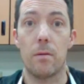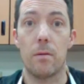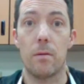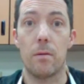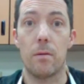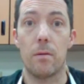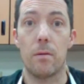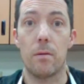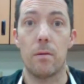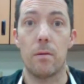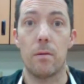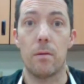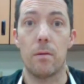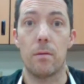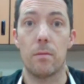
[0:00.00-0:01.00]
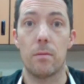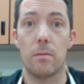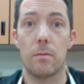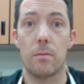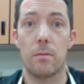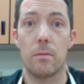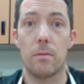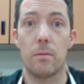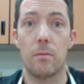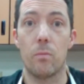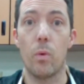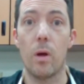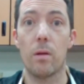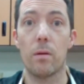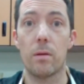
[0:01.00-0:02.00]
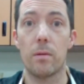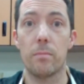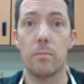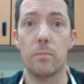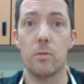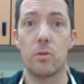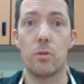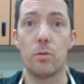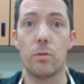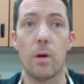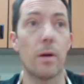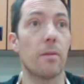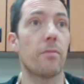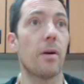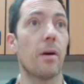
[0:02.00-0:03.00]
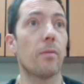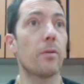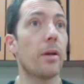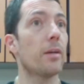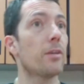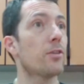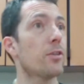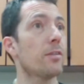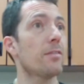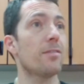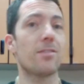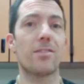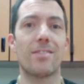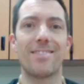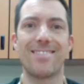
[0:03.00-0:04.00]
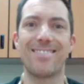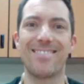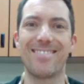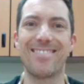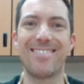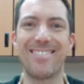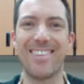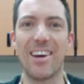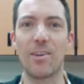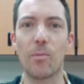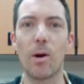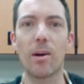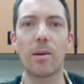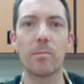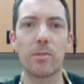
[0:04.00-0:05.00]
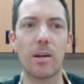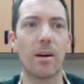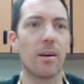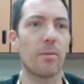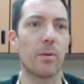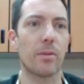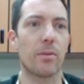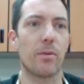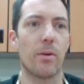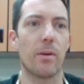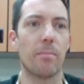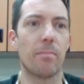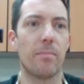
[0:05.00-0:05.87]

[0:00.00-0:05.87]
Hey there! Welcome to Art Foundations and welcome to Art with Korb.